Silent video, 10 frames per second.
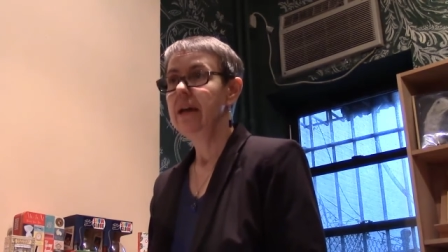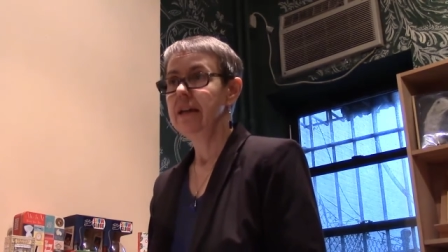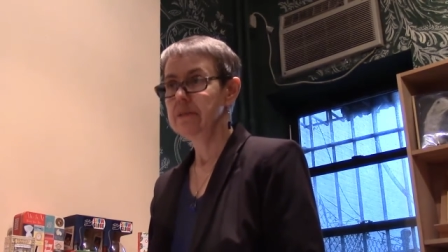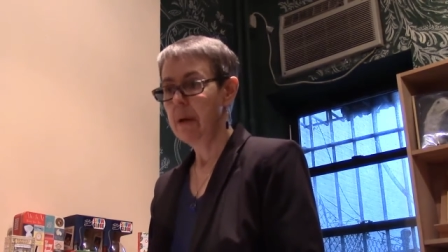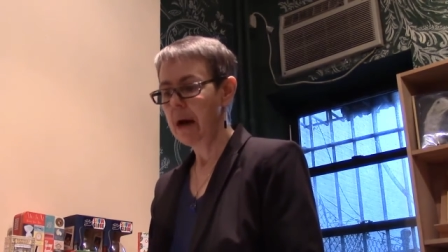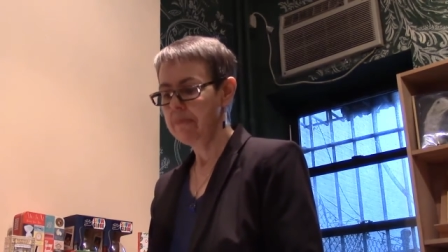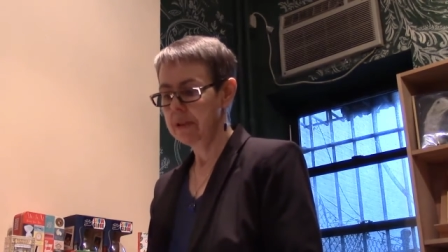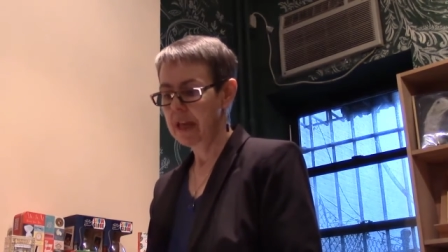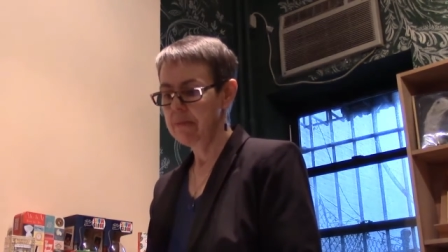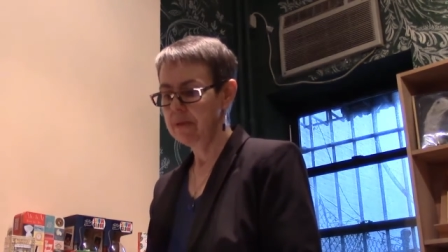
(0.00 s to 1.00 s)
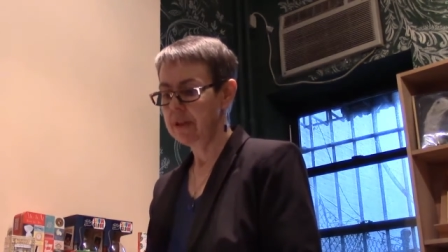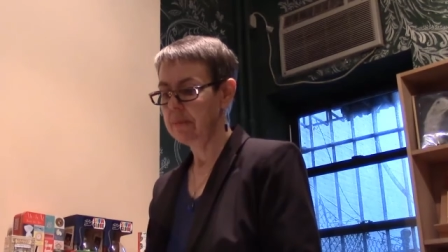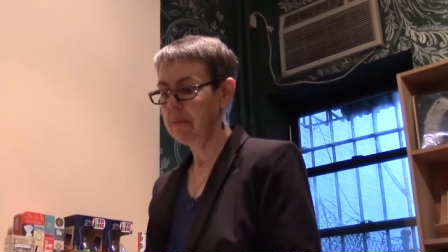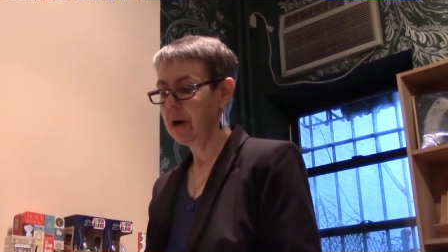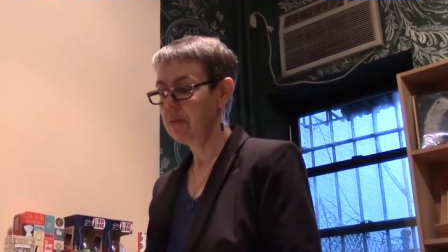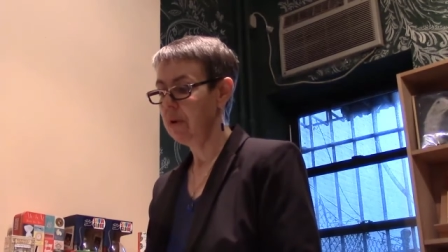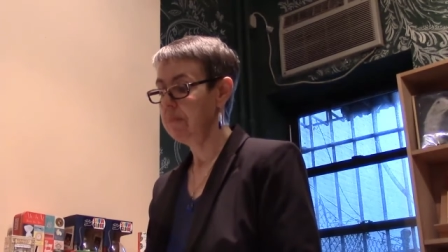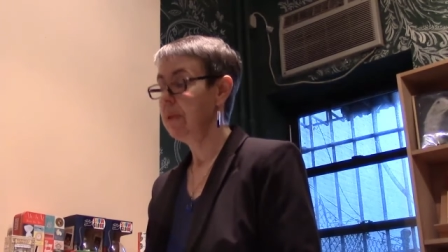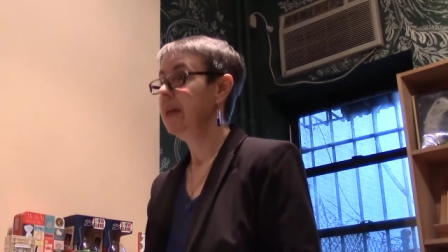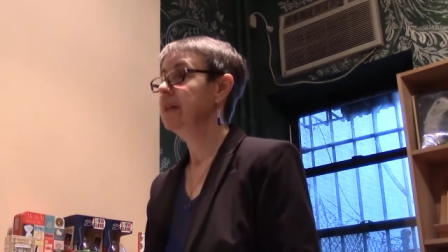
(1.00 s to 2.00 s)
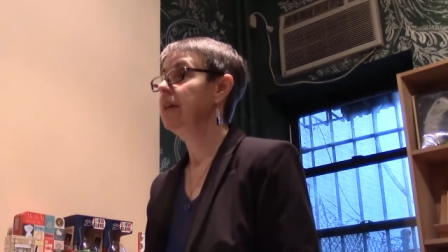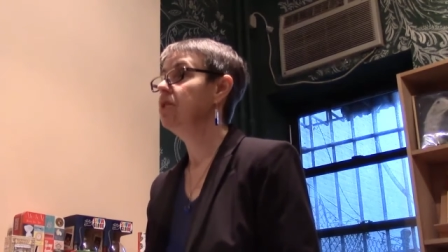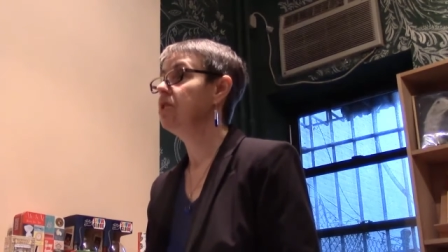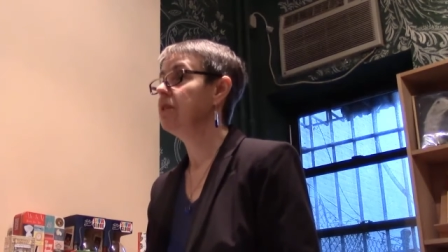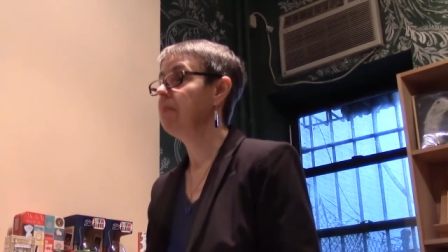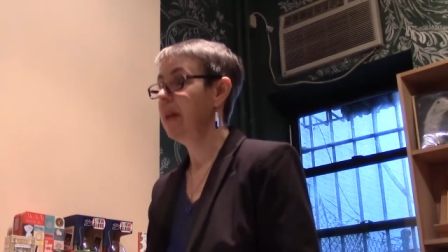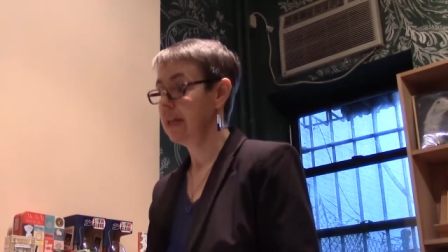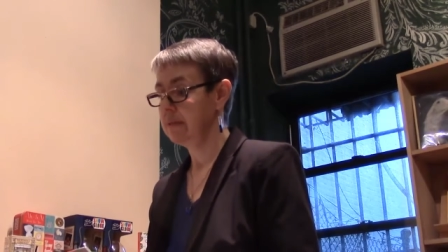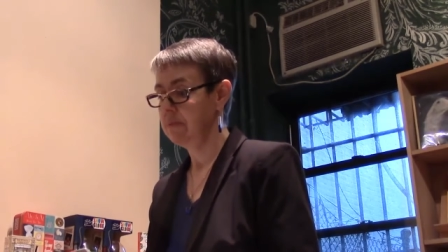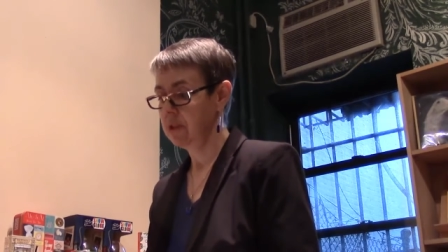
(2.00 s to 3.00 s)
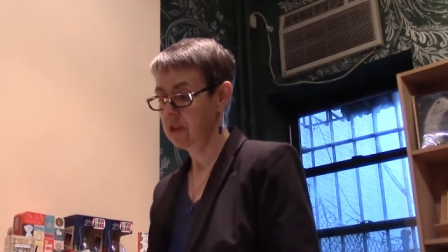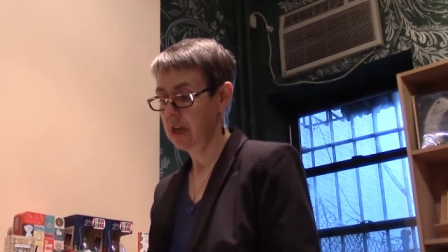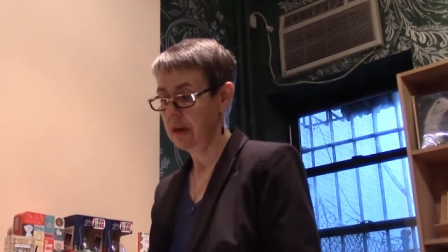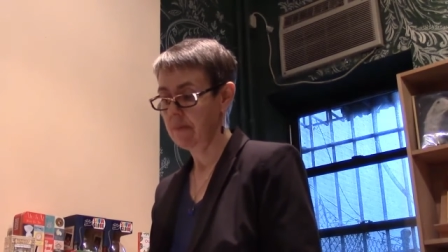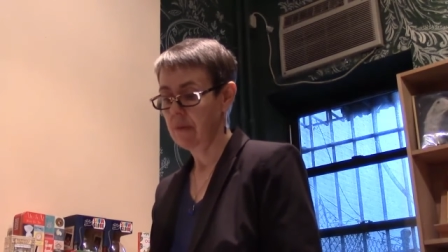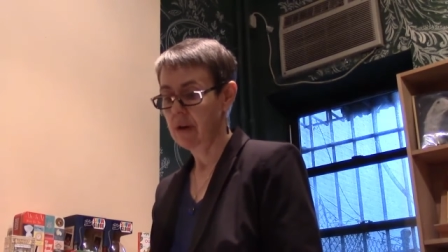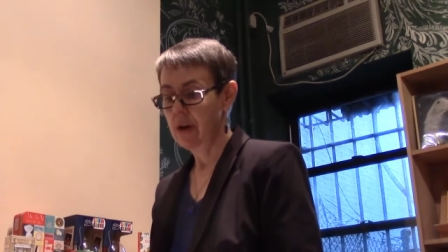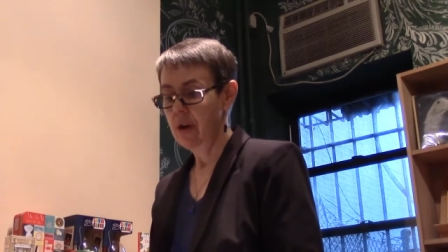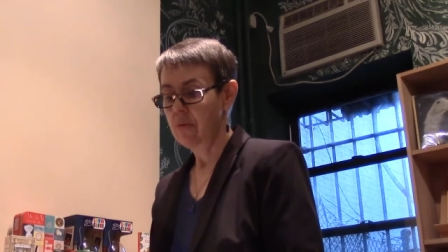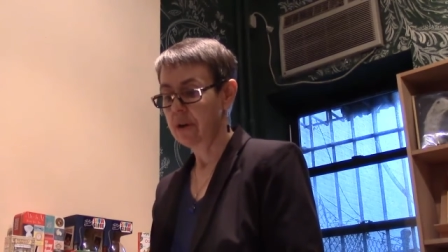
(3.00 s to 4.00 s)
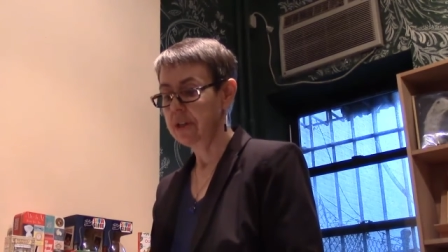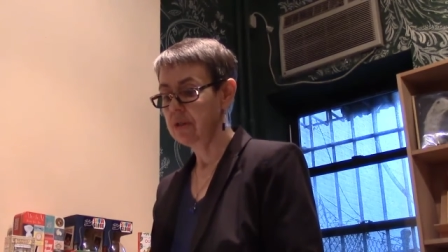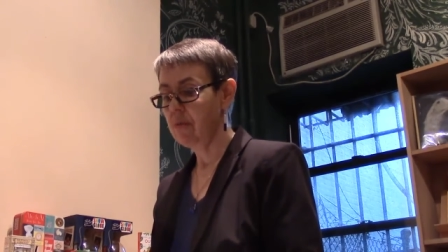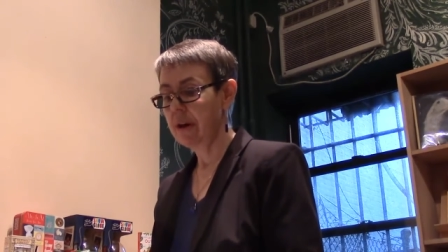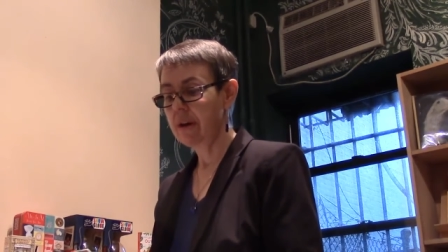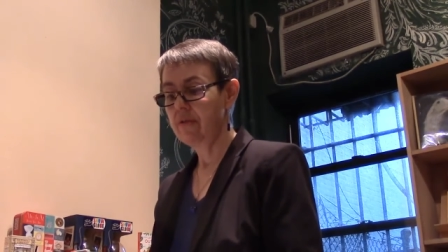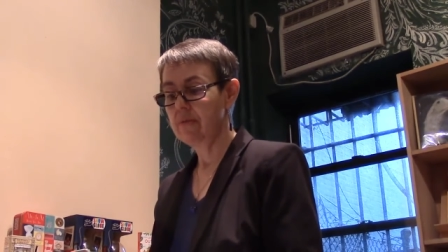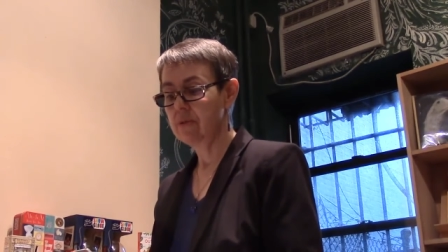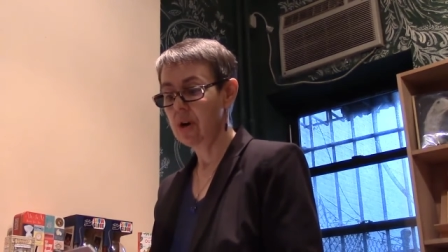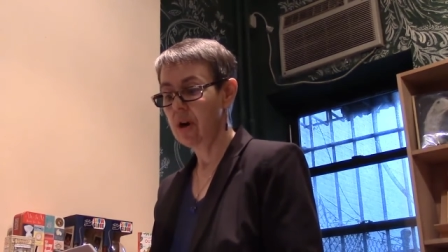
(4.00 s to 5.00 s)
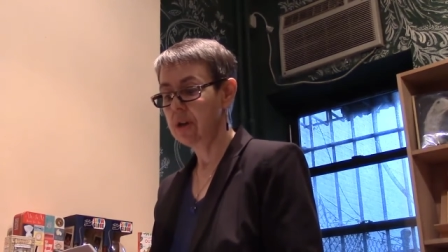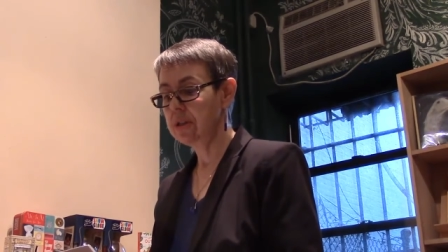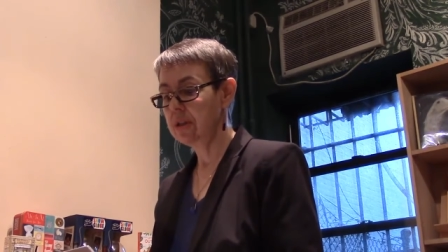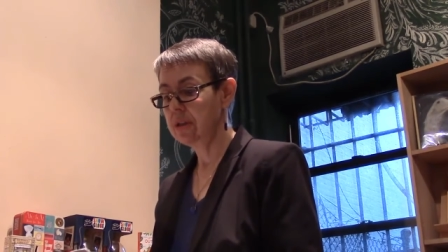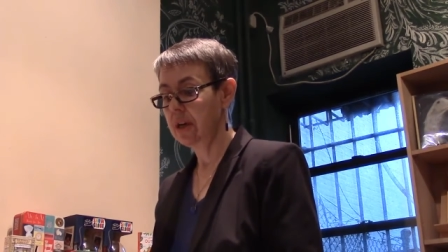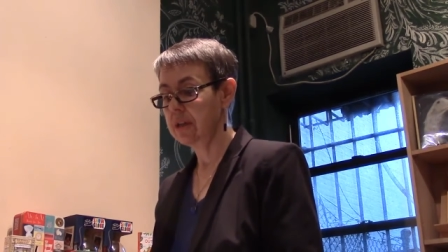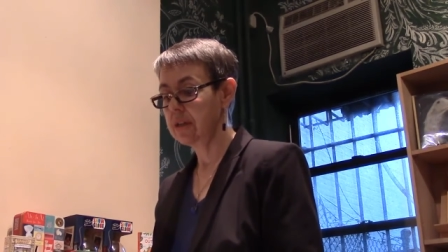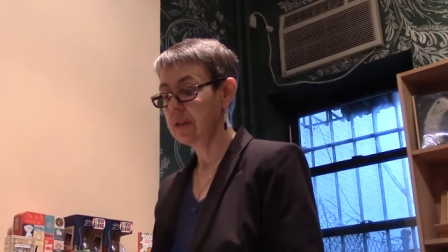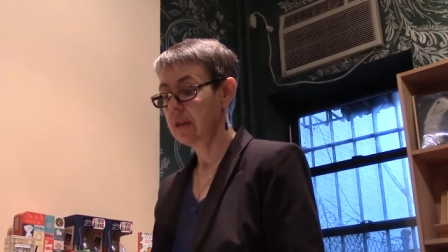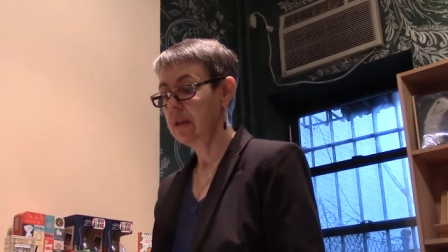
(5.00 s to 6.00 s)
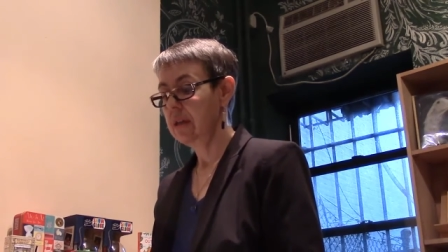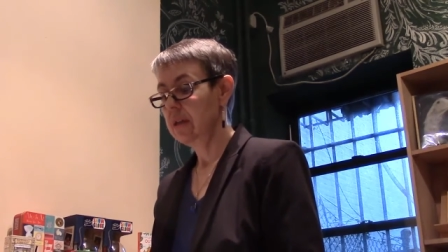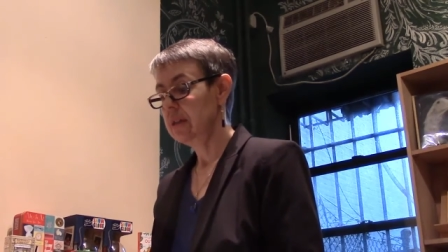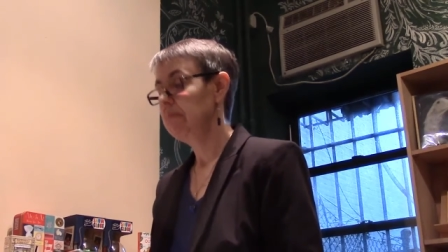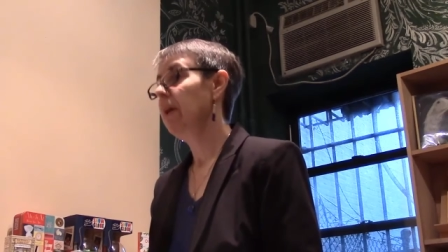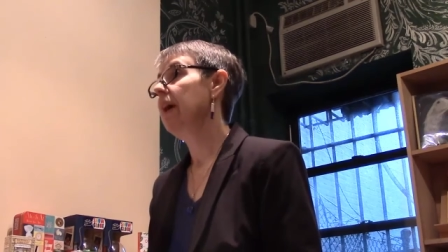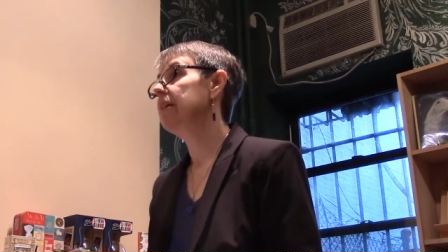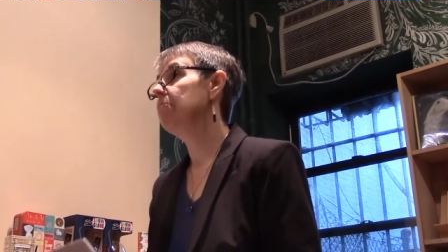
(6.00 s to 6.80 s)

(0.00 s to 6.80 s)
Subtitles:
His papa labored in the Barnwell Plantation's blacksmith shop, where he sweated from dawn till dusk, supplying the